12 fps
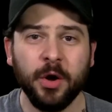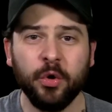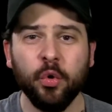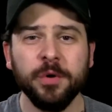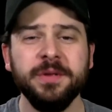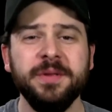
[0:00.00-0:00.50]

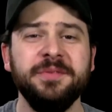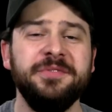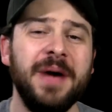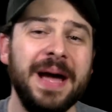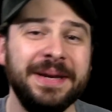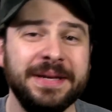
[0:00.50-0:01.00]
According to the
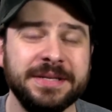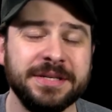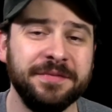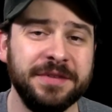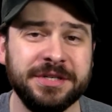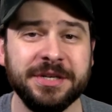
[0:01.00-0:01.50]
findings
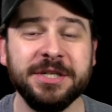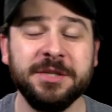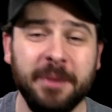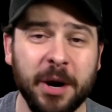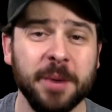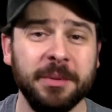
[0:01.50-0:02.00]
of this
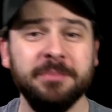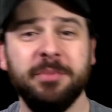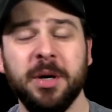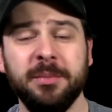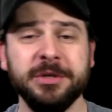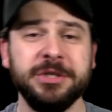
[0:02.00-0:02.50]
experiment
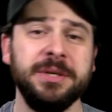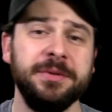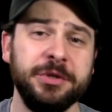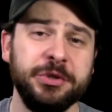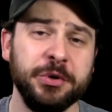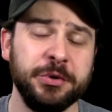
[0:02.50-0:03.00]
published in
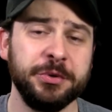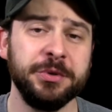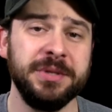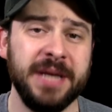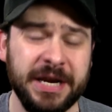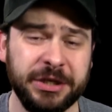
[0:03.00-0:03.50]
the journal
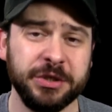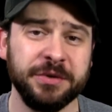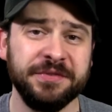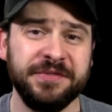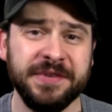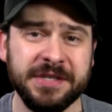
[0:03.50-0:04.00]
Nature
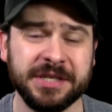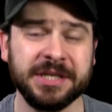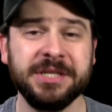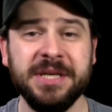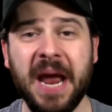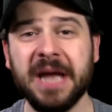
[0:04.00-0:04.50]

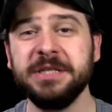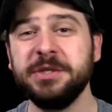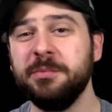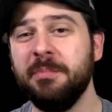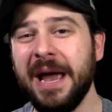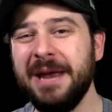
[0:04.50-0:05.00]
Physics, the
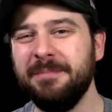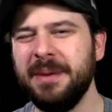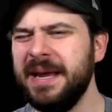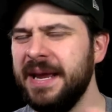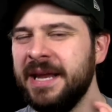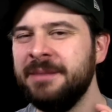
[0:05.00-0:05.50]
answer might
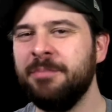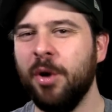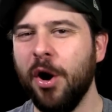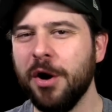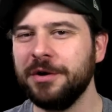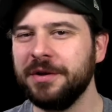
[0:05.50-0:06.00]
be, in
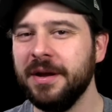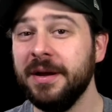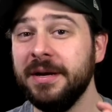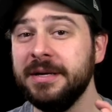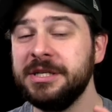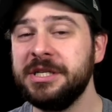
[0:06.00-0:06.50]
part,
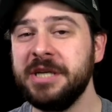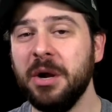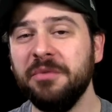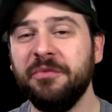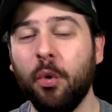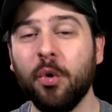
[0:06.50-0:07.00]

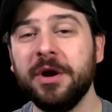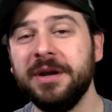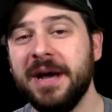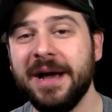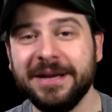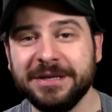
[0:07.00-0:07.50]

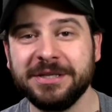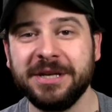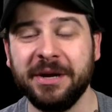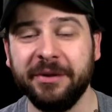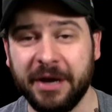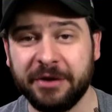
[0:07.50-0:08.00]
self-organized
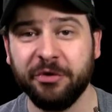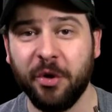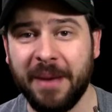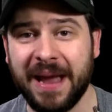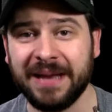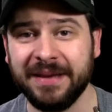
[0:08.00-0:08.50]

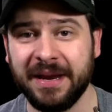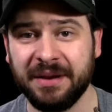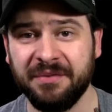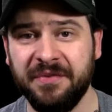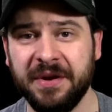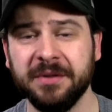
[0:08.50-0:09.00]
electromagnetic
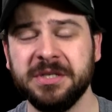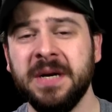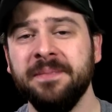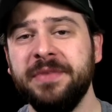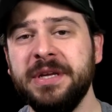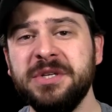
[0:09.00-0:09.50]
fields.
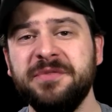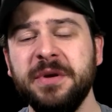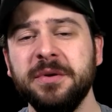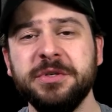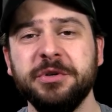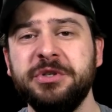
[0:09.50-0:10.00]
These
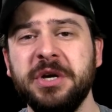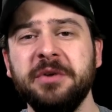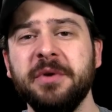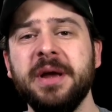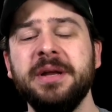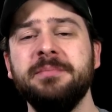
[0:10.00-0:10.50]
fields are
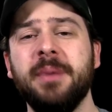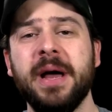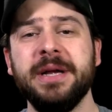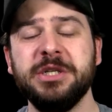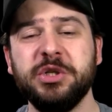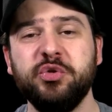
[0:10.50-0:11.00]
generated
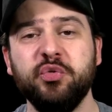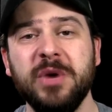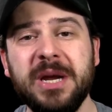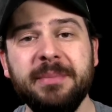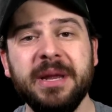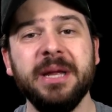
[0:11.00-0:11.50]
by
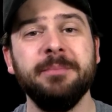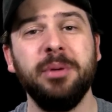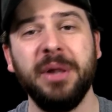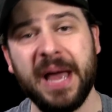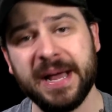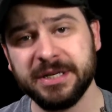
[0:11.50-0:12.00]
streaming
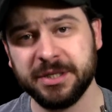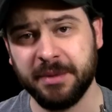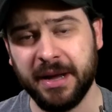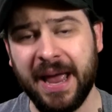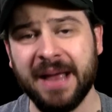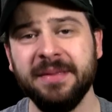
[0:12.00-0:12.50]

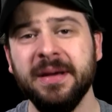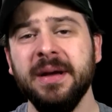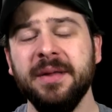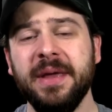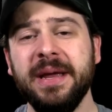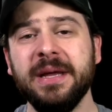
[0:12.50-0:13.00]
plasma, and
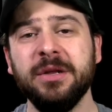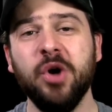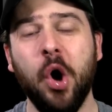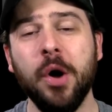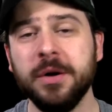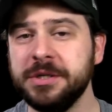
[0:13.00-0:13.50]
they can
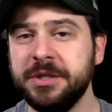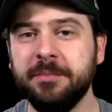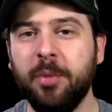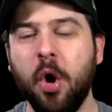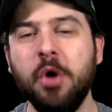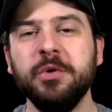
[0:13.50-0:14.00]
cause the
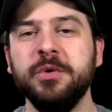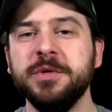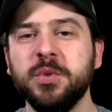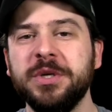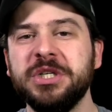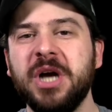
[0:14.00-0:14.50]

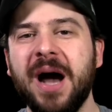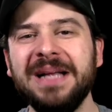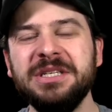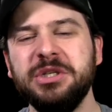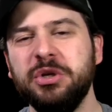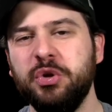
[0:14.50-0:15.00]
particles which
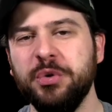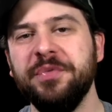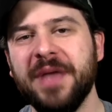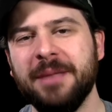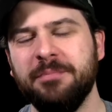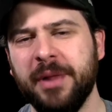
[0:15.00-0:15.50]
constitute
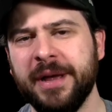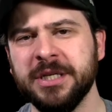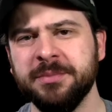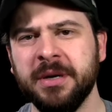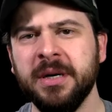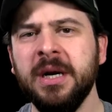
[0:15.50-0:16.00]
that
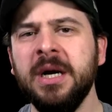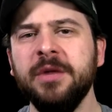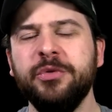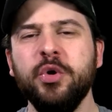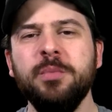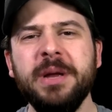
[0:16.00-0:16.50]
plasma
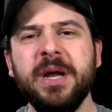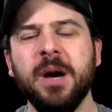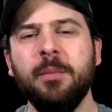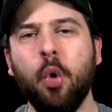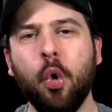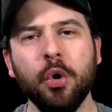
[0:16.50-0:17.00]
to
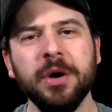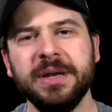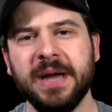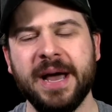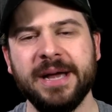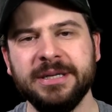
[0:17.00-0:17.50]
become
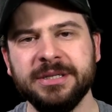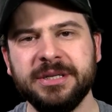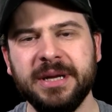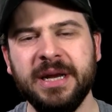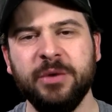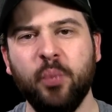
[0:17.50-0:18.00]

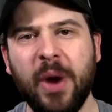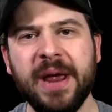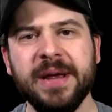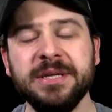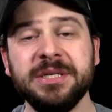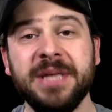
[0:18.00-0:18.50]
organized in
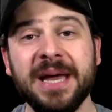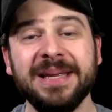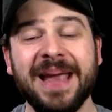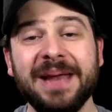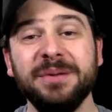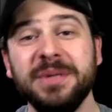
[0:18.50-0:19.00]
ways that
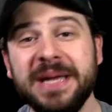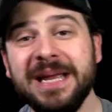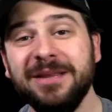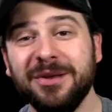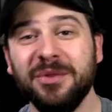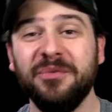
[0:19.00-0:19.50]
can
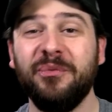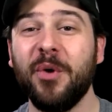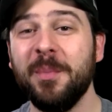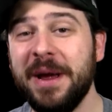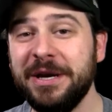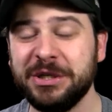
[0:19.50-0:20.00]
lead to the
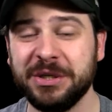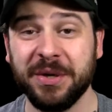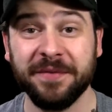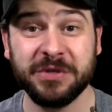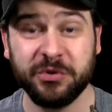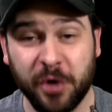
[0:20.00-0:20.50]
formation
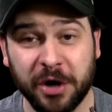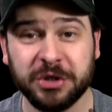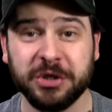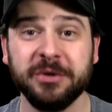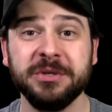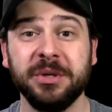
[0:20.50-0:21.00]
of
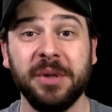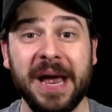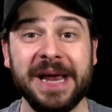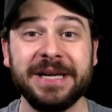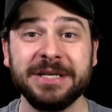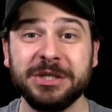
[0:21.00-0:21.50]
structures
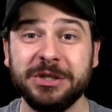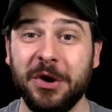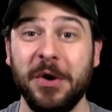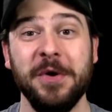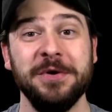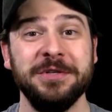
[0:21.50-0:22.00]
like
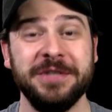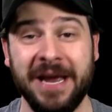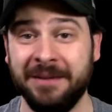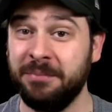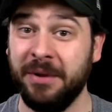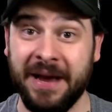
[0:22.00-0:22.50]
stars
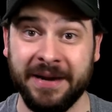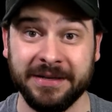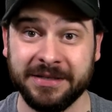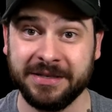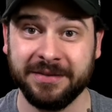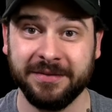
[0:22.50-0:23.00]
and
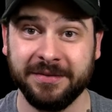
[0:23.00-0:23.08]
planets.